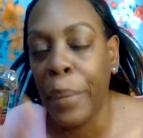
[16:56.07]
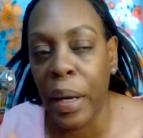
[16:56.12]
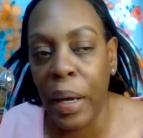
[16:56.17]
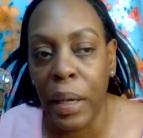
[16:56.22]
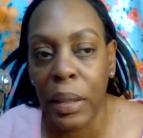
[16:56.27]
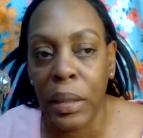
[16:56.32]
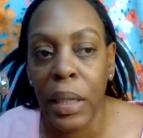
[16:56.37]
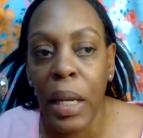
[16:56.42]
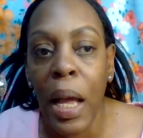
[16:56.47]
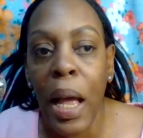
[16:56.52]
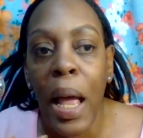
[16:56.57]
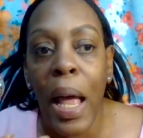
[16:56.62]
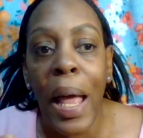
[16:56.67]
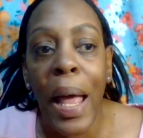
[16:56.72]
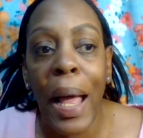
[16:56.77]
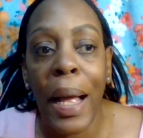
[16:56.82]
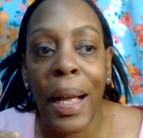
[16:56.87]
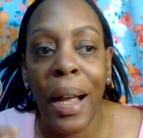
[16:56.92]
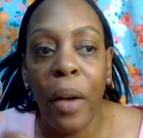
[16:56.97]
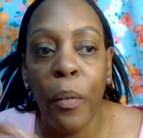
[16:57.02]
But
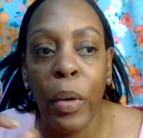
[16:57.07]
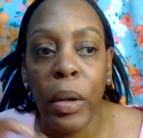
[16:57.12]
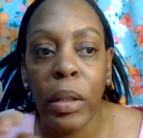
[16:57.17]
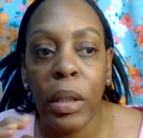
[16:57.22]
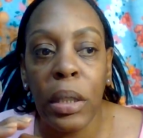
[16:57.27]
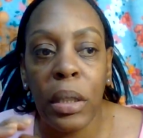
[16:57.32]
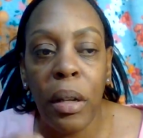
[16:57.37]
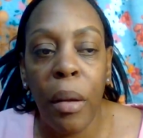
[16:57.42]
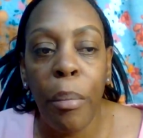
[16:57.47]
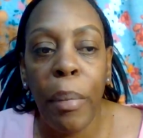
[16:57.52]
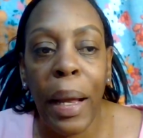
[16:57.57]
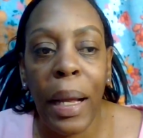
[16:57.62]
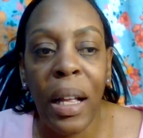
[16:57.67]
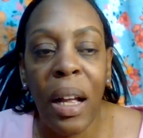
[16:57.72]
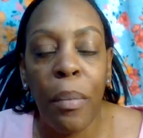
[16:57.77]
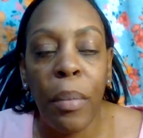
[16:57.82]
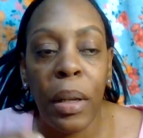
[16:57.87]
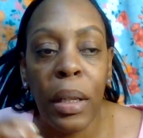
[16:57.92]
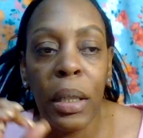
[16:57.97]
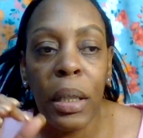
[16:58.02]
I got rid of some
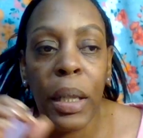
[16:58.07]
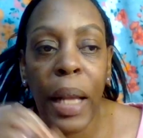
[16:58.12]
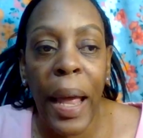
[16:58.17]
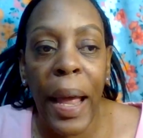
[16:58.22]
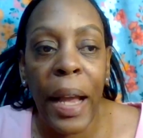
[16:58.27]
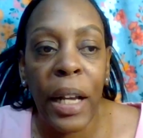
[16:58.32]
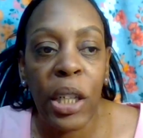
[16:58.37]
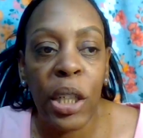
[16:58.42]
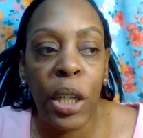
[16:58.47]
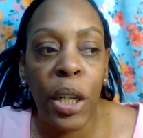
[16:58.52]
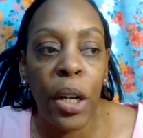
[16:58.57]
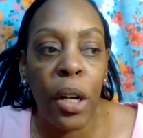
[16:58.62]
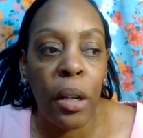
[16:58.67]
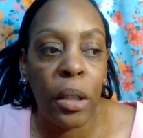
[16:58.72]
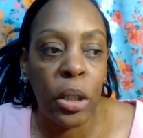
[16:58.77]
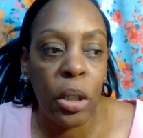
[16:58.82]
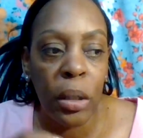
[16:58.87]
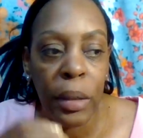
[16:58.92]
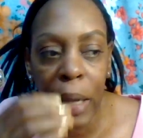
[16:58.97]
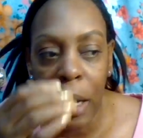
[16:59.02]
makeup last year,
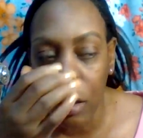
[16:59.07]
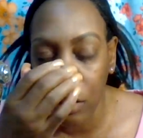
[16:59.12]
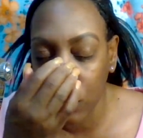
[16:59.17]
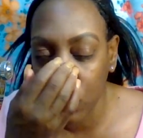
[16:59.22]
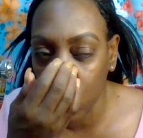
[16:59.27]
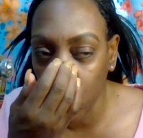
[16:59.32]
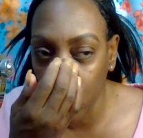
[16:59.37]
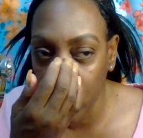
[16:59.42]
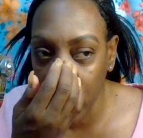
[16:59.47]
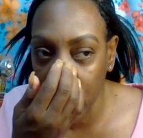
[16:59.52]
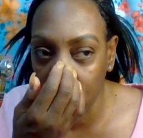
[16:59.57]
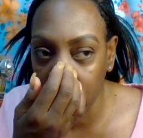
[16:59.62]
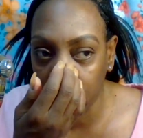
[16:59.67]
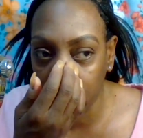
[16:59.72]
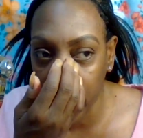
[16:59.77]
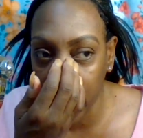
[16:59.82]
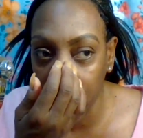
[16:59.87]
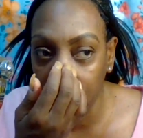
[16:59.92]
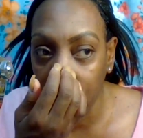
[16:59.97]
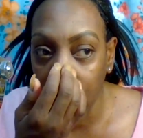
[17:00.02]

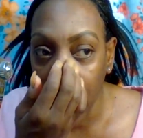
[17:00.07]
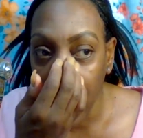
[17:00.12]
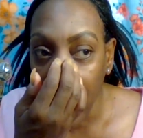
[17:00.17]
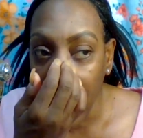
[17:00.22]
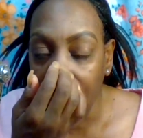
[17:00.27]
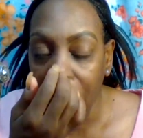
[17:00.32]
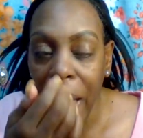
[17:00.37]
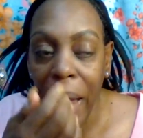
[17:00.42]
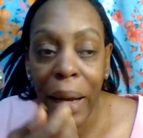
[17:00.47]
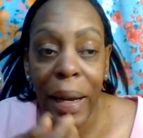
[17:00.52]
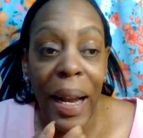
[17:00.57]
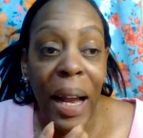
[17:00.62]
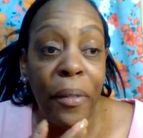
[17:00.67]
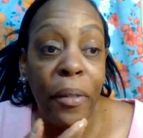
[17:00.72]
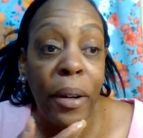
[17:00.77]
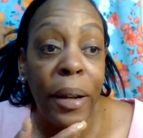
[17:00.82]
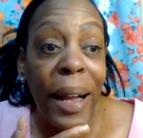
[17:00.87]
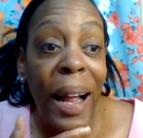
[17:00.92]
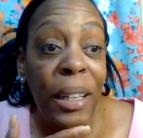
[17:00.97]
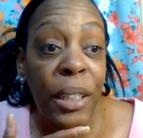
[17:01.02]
2023, and I
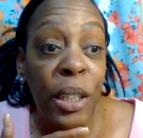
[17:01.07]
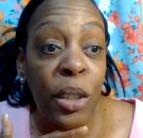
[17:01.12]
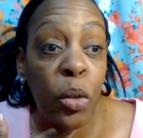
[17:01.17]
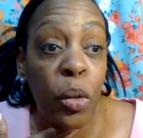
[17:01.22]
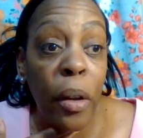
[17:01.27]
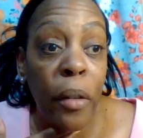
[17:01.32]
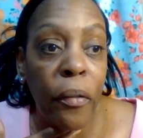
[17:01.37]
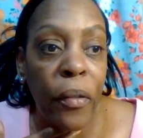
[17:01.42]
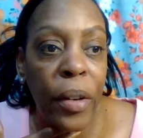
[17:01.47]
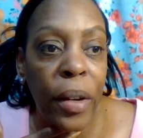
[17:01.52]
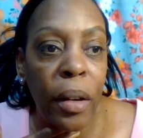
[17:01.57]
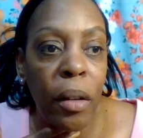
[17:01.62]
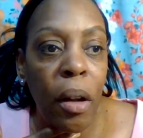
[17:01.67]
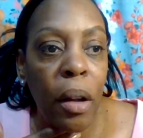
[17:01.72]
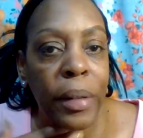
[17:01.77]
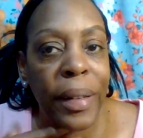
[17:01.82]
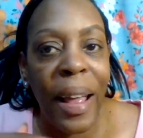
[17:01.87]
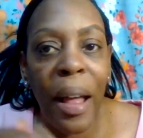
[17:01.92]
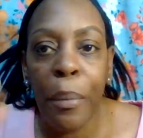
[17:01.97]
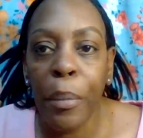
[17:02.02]
forgot to do a video
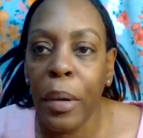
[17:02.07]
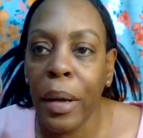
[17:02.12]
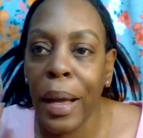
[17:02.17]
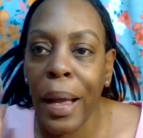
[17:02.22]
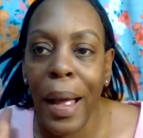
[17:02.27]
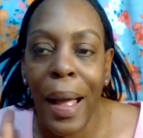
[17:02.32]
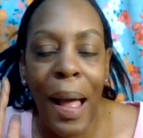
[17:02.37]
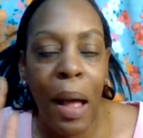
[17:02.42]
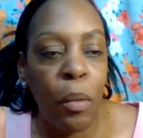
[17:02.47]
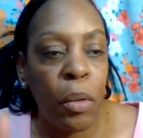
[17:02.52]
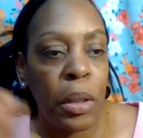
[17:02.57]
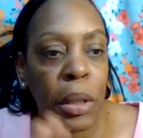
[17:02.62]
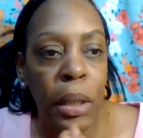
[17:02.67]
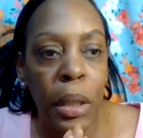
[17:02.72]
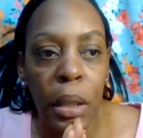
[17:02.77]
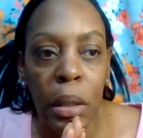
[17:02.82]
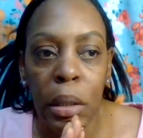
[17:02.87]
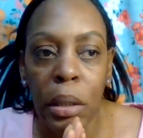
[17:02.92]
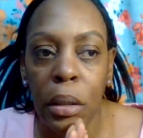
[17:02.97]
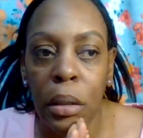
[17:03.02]
of that, but I was
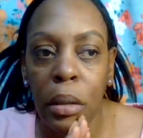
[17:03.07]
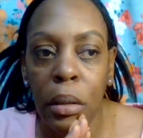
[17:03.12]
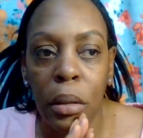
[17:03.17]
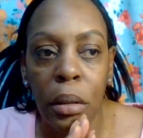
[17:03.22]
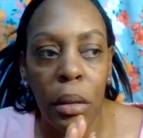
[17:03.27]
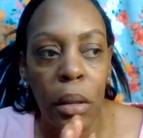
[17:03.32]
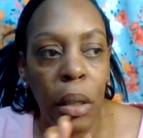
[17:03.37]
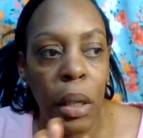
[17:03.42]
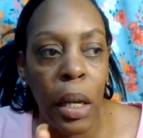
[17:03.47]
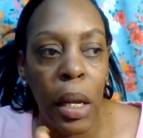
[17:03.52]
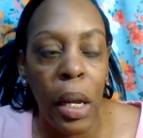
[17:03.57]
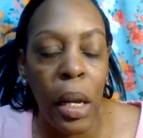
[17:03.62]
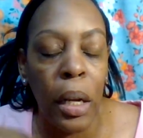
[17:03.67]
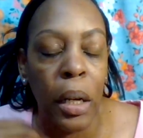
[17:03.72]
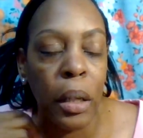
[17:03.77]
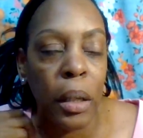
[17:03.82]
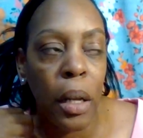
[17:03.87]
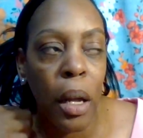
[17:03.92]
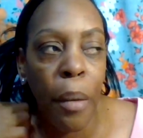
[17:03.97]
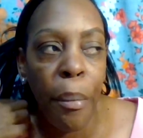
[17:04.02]
just
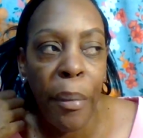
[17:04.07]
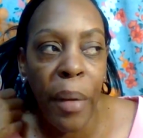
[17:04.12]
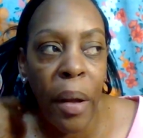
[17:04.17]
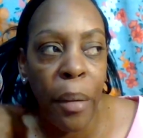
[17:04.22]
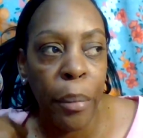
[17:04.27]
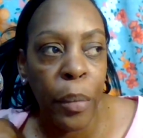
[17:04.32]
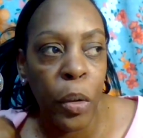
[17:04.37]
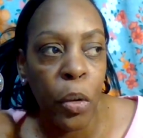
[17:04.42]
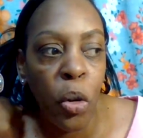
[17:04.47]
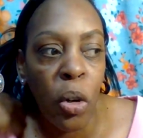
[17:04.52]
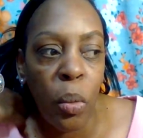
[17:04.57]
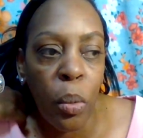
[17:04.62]
in a, a mood